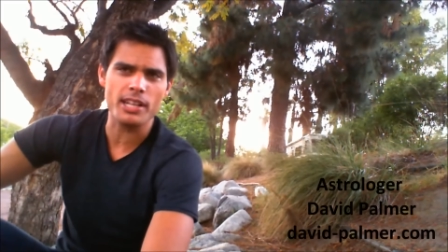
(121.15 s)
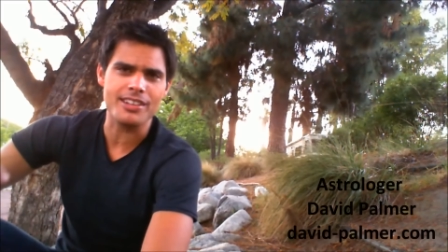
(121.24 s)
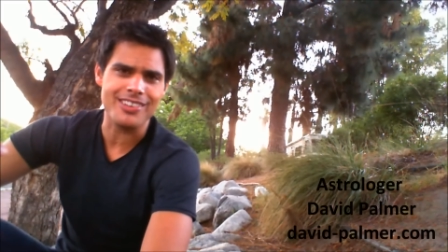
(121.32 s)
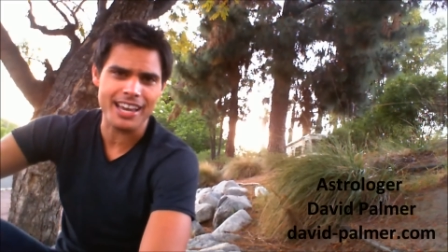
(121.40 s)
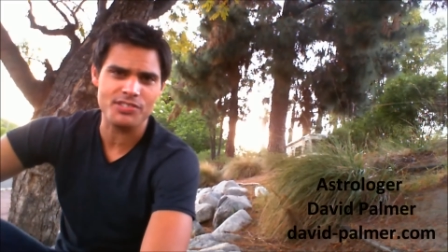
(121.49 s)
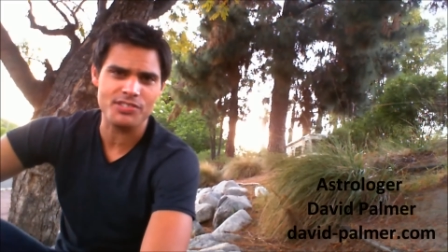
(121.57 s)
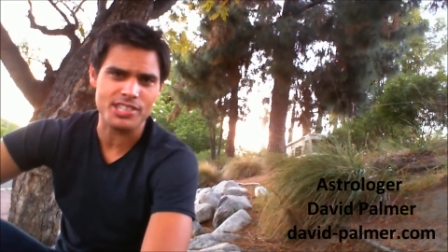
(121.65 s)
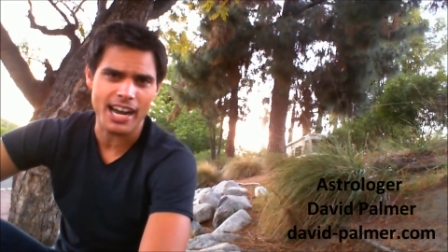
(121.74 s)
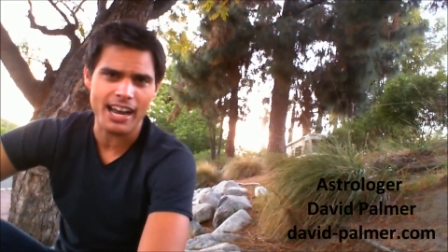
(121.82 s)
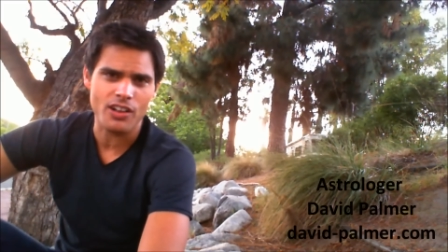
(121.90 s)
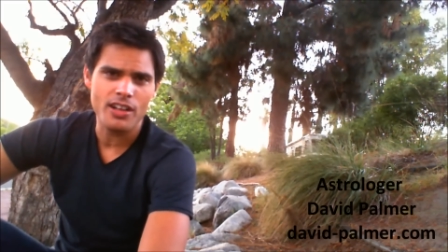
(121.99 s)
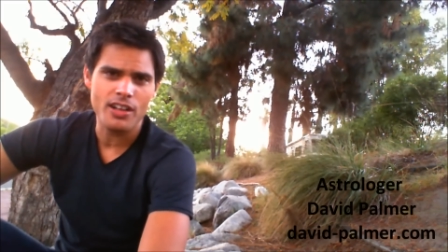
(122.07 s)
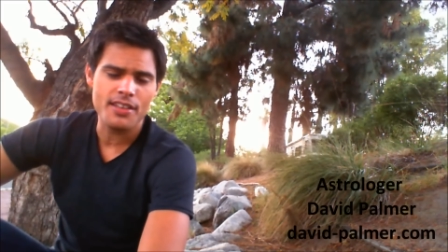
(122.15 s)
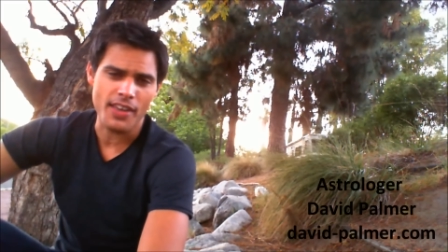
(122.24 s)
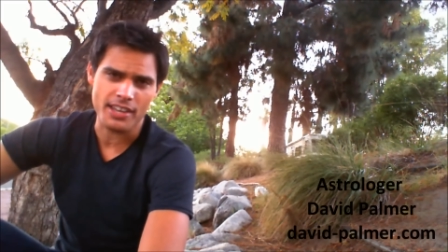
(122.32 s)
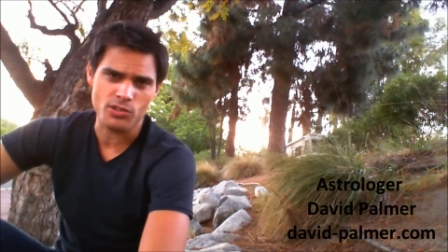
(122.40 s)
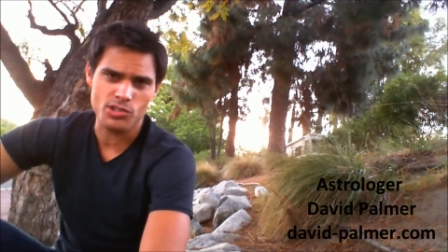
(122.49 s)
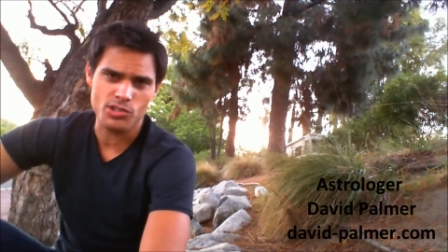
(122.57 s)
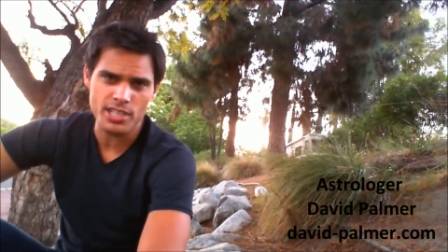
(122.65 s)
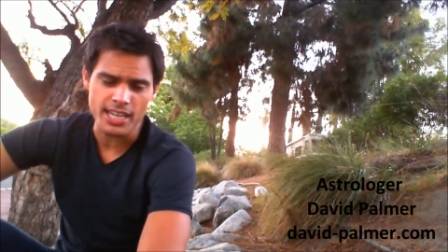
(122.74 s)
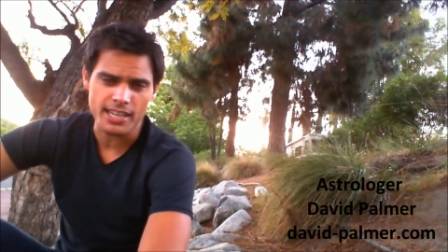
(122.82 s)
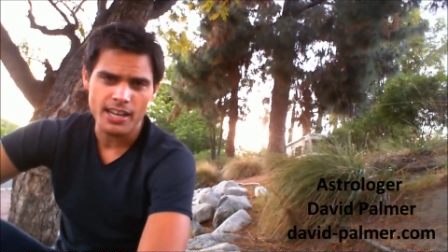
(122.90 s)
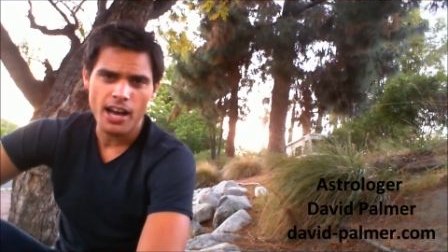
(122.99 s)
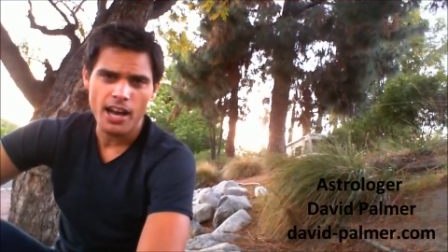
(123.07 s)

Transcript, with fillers: in the lifestyle that you seek.